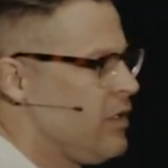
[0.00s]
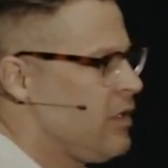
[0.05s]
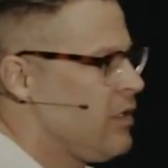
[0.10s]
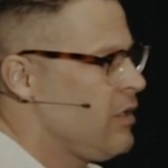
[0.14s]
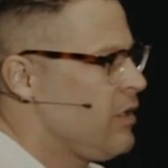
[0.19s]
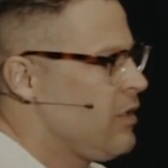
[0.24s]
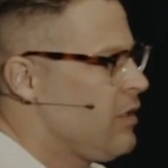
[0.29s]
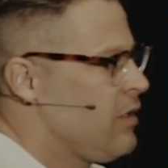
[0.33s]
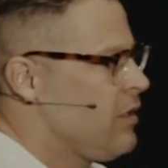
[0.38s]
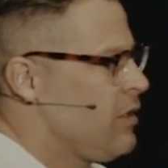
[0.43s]

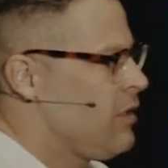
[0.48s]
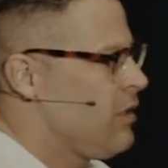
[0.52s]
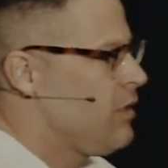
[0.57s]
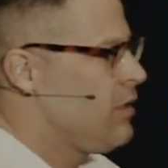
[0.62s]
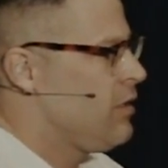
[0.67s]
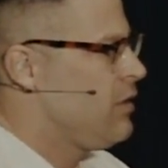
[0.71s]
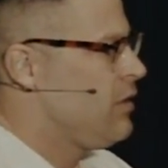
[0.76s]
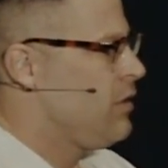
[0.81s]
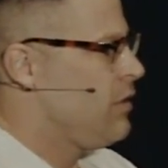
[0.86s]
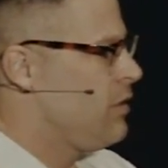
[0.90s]

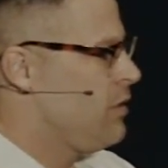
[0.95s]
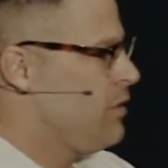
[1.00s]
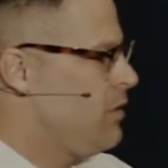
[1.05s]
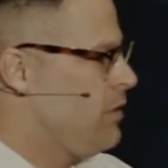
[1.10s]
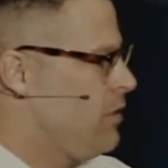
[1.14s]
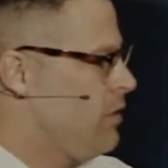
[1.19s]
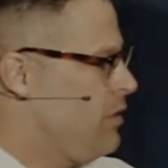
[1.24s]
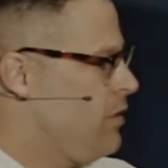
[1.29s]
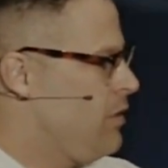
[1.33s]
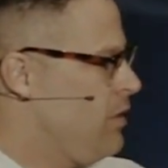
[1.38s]

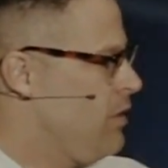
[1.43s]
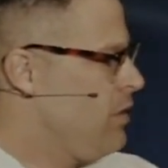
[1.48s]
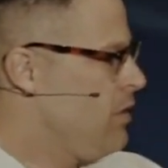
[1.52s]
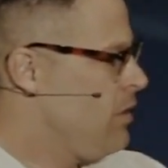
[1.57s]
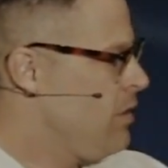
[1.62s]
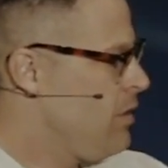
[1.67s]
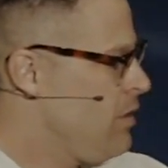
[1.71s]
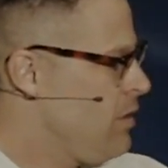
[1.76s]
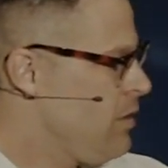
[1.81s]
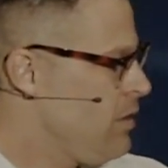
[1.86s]

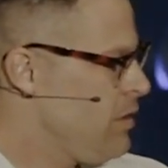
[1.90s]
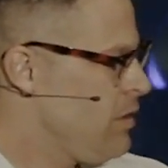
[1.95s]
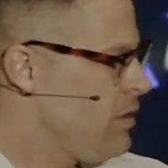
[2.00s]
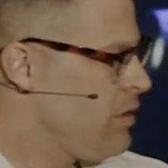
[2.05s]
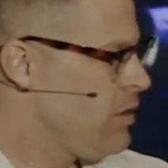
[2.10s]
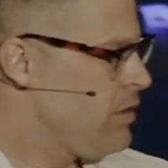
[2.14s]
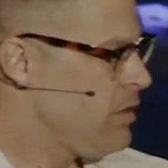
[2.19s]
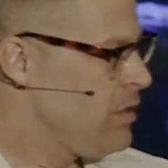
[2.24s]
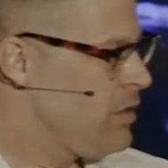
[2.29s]
(silence)